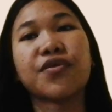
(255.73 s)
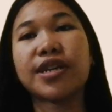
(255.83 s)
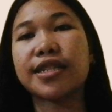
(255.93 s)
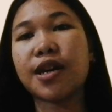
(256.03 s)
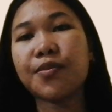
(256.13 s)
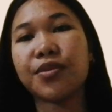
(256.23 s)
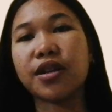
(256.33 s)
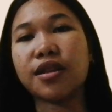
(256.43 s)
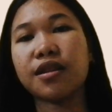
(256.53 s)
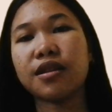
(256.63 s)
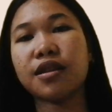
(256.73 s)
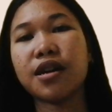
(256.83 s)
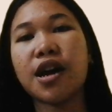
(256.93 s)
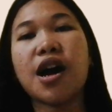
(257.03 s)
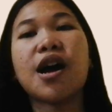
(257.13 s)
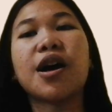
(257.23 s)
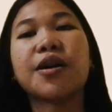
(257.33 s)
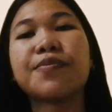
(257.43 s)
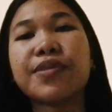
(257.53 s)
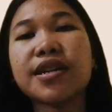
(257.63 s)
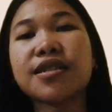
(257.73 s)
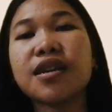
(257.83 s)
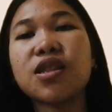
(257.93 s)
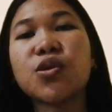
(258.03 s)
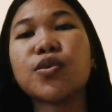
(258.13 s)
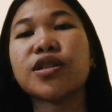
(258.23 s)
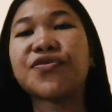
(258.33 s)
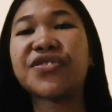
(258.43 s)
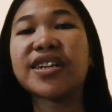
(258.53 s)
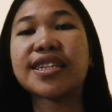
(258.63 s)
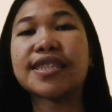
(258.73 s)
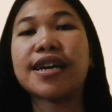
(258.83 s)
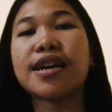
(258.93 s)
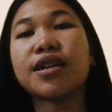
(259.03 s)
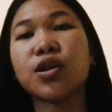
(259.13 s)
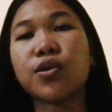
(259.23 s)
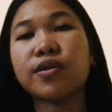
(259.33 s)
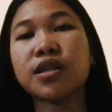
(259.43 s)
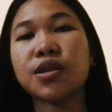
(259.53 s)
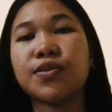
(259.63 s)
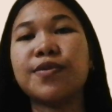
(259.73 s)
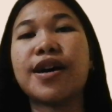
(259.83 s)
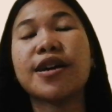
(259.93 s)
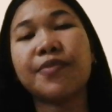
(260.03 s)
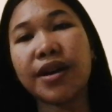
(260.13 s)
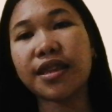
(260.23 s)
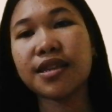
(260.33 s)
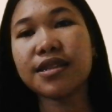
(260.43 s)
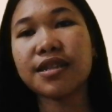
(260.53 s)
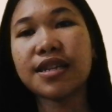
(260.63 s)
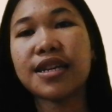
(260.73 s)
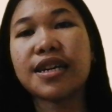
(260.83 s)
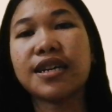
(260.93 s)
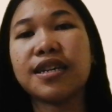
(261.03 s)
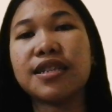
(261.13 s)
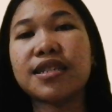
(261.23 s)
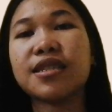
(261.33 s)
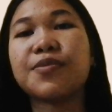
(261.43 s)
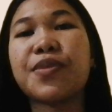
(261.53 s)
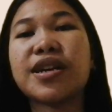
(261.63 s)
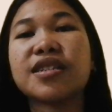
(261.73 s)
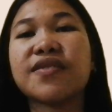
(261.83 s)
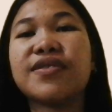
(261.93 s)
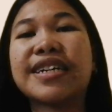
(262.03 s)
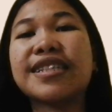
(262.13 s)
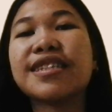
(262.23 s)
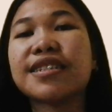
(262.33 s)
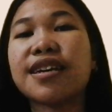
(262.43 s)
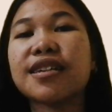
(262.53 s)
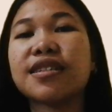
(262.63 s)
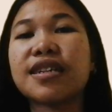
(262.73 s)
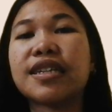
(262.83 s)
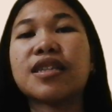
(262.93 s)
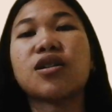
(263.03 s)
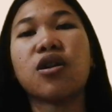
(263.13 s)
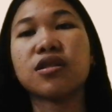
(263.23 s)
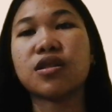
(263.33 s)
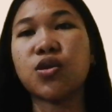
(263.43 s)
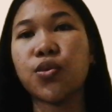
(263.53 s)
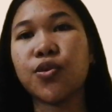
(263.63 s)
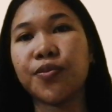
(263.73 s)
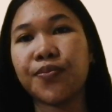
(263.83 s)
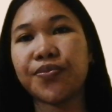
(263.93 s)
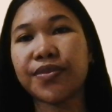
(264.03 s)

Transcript: For example, a person who was first diagnosed with diabetes is in the phase of the illnesses in the continuum.